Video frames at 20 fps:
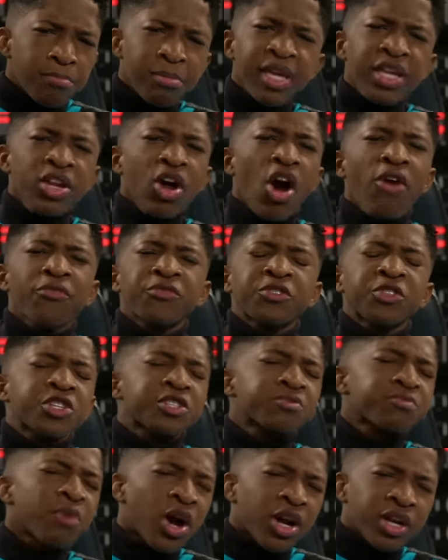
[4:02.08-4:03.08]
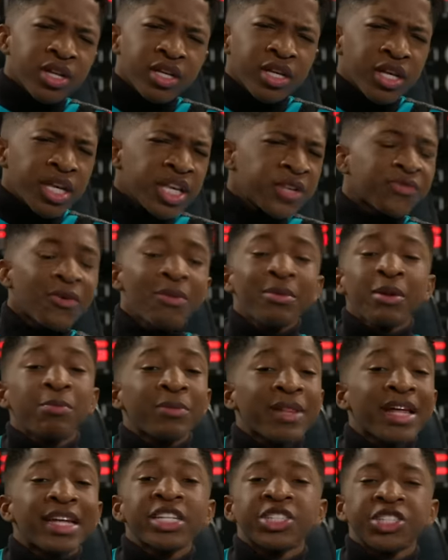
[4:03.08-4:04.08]
Meet Officer Smart. He's from the
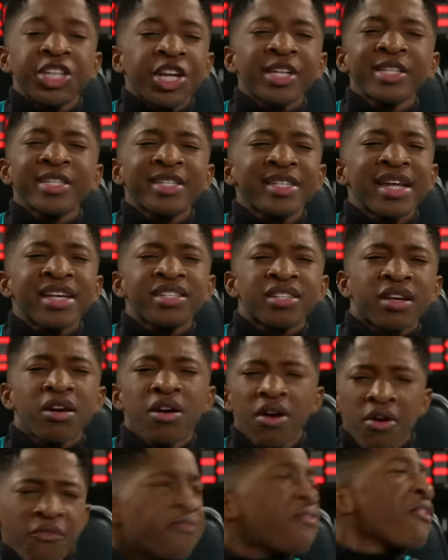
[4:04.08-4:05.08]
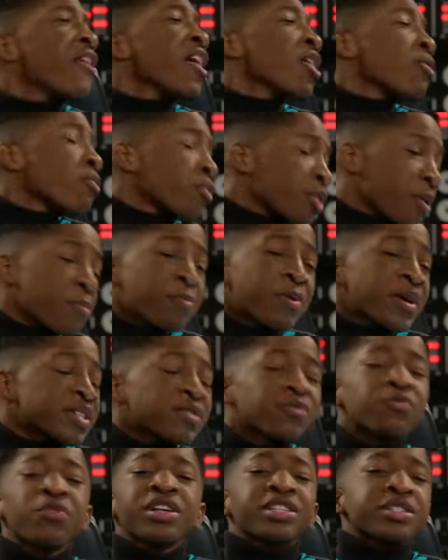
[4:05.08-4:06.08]
Planet Genius and has a very
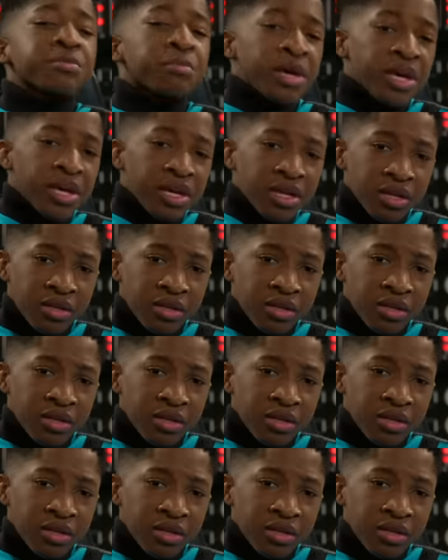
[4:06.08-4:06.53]
impressive resume.